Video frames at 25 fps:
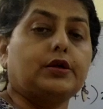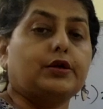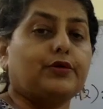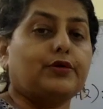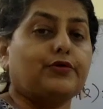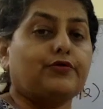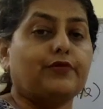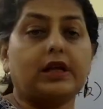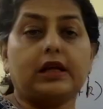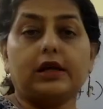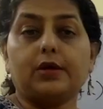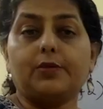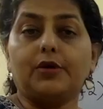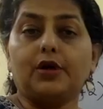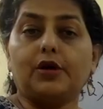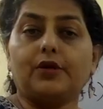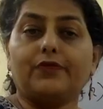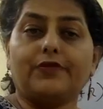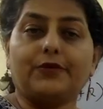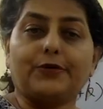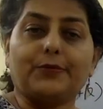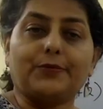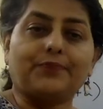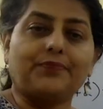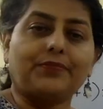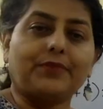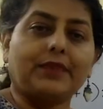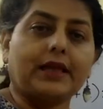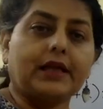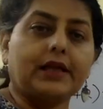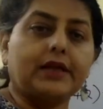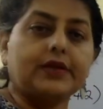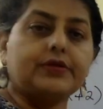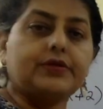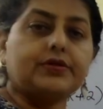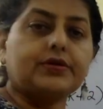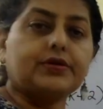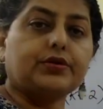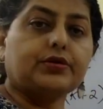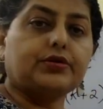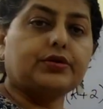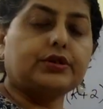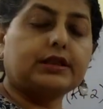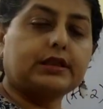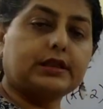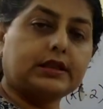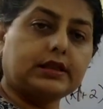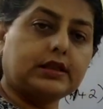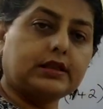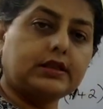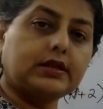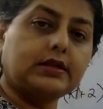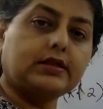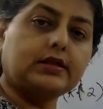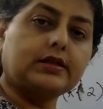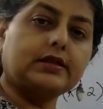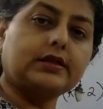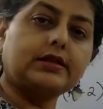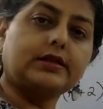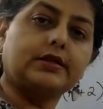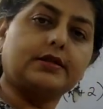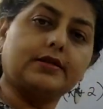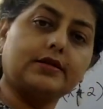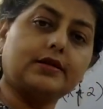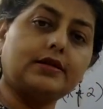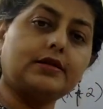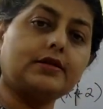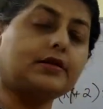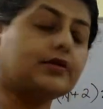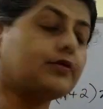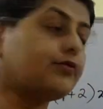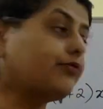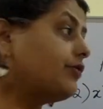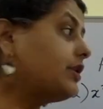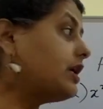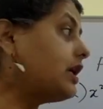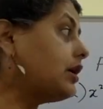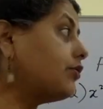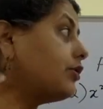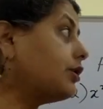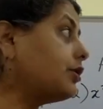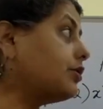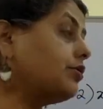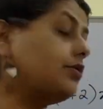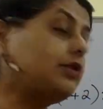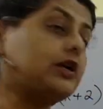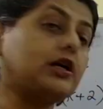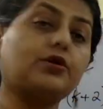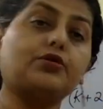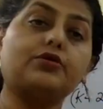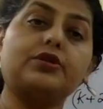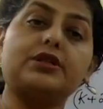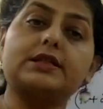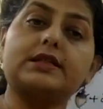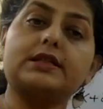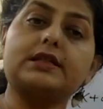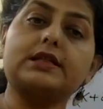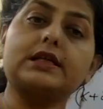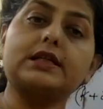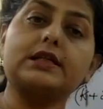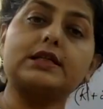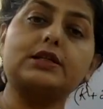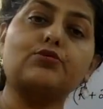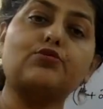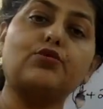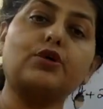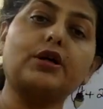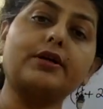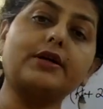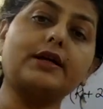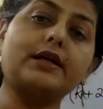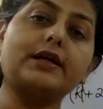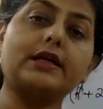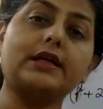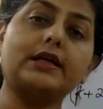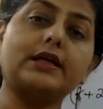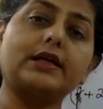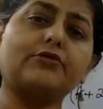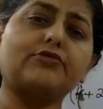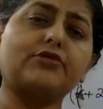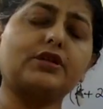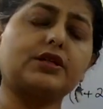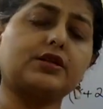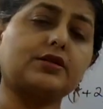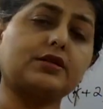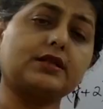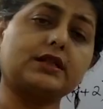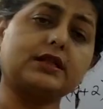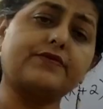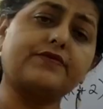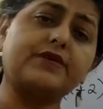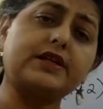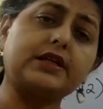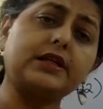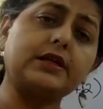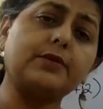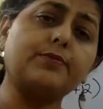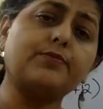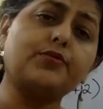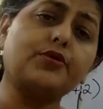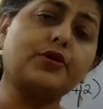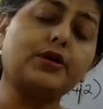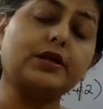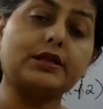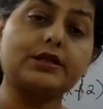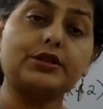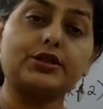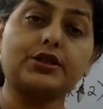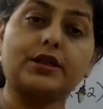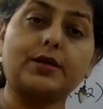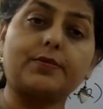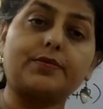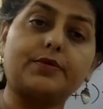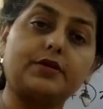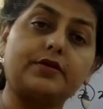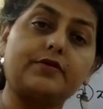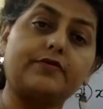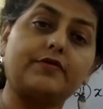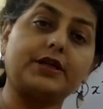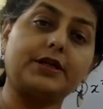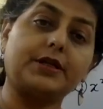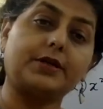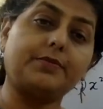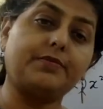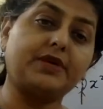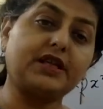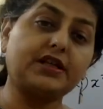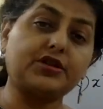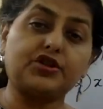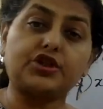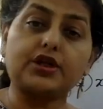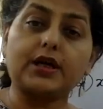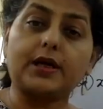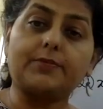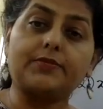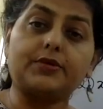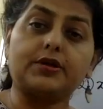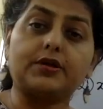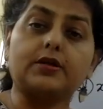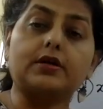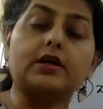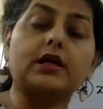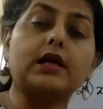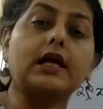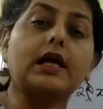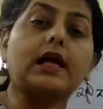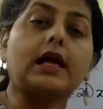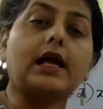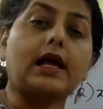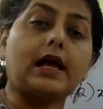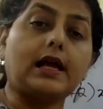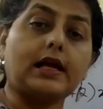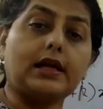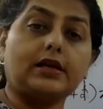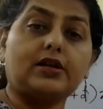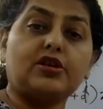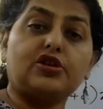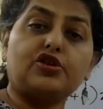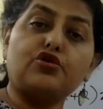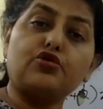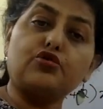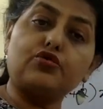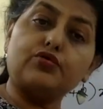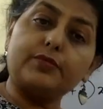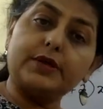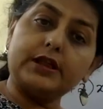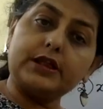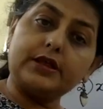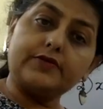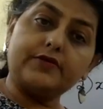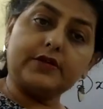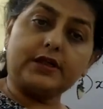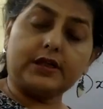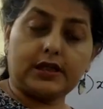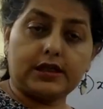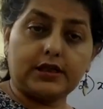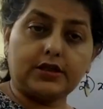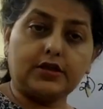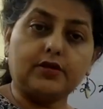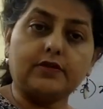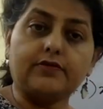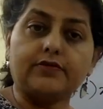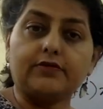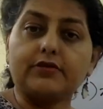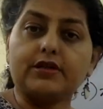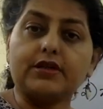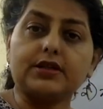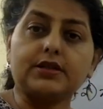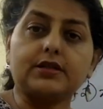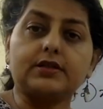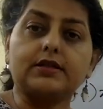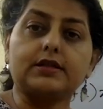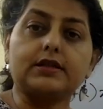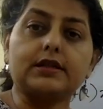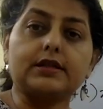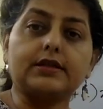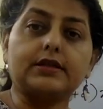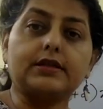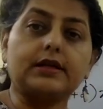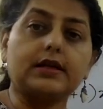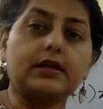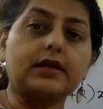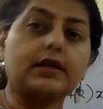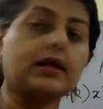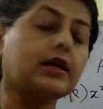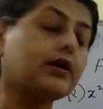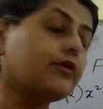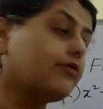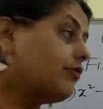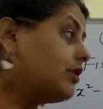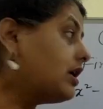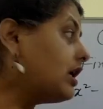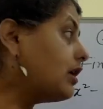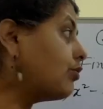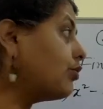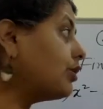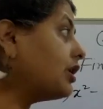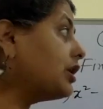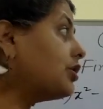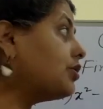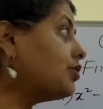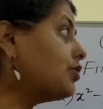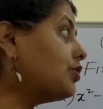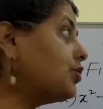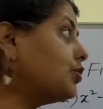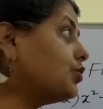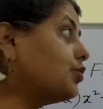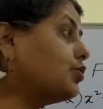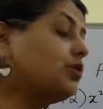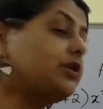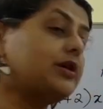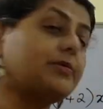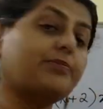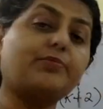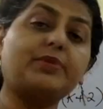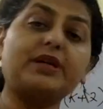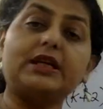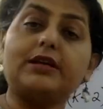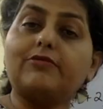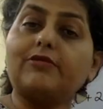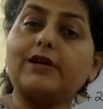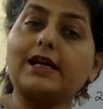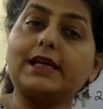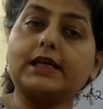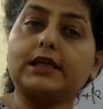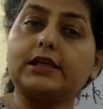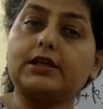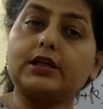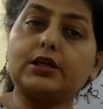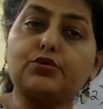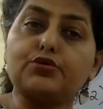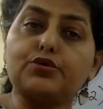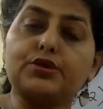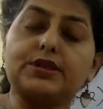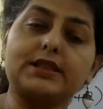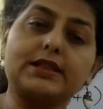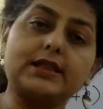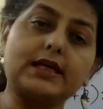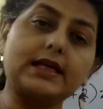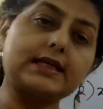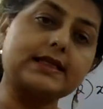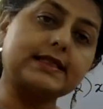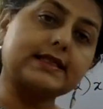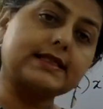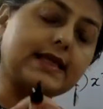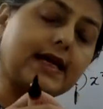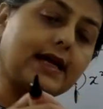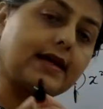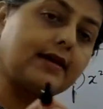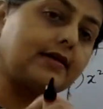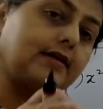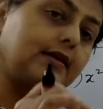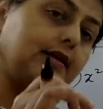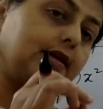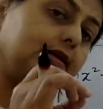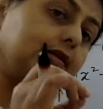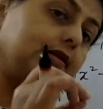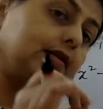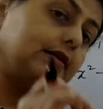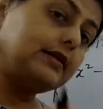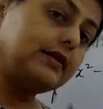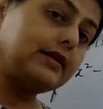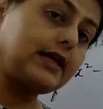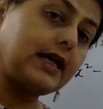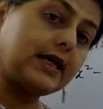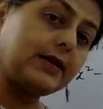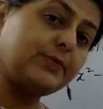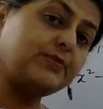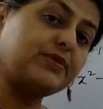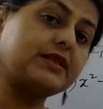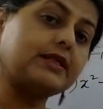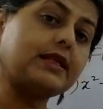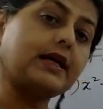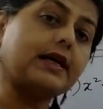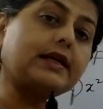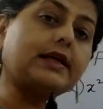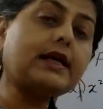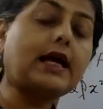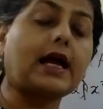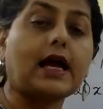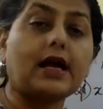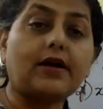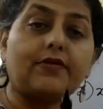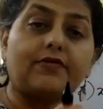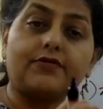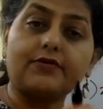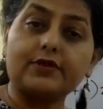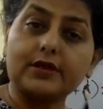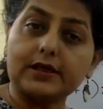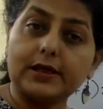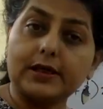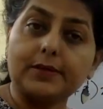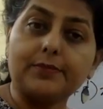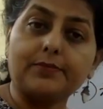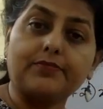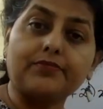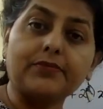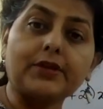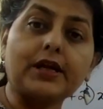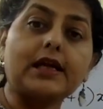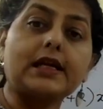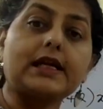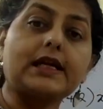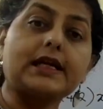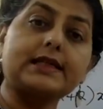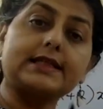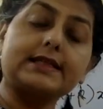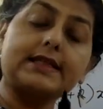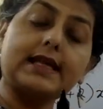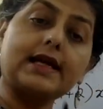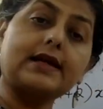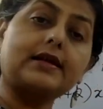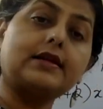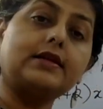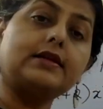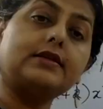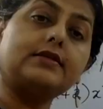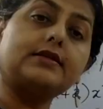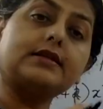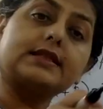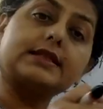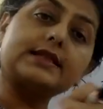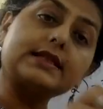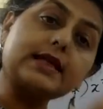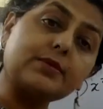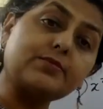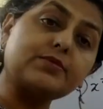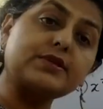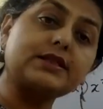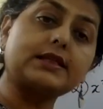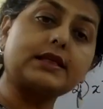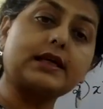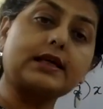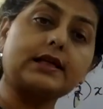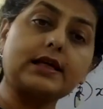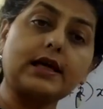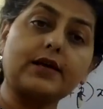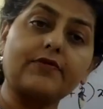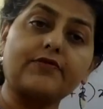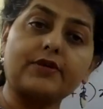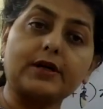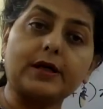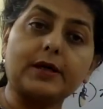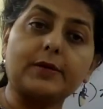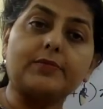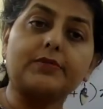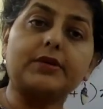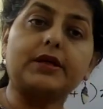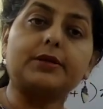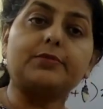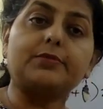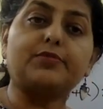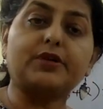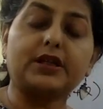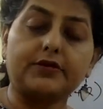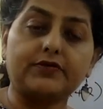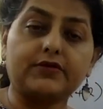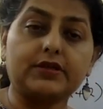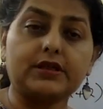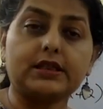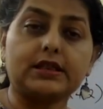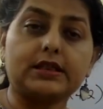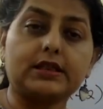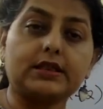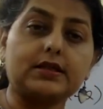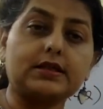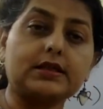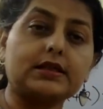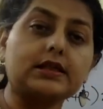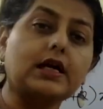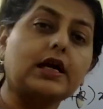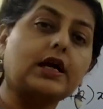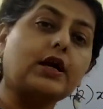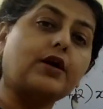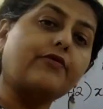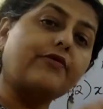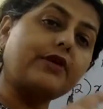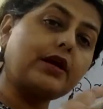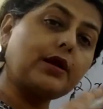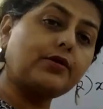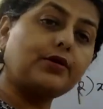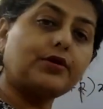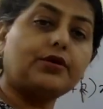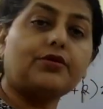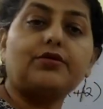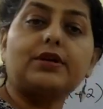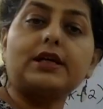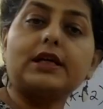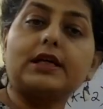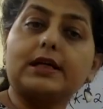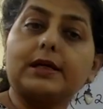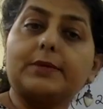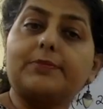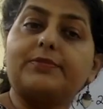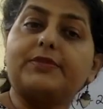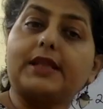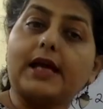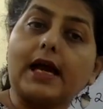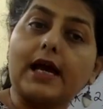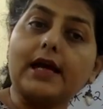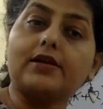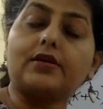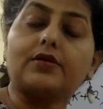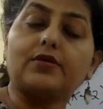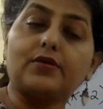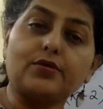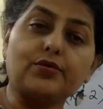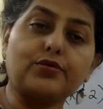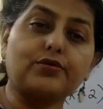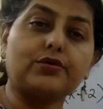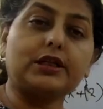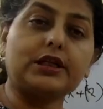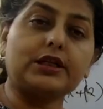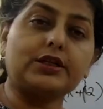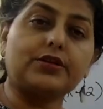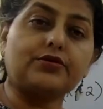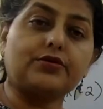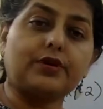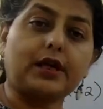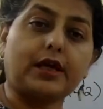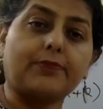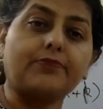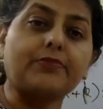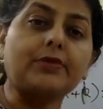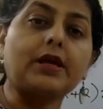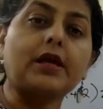Welcome all of you. So here we are going to now discuss quadratic equations, very important chapter, very big chapter, and too many variety of questions are there. We are going to do the PYQs, exactly the types that have come, exactly the sums that have come in previous years. We are going to take up that only today.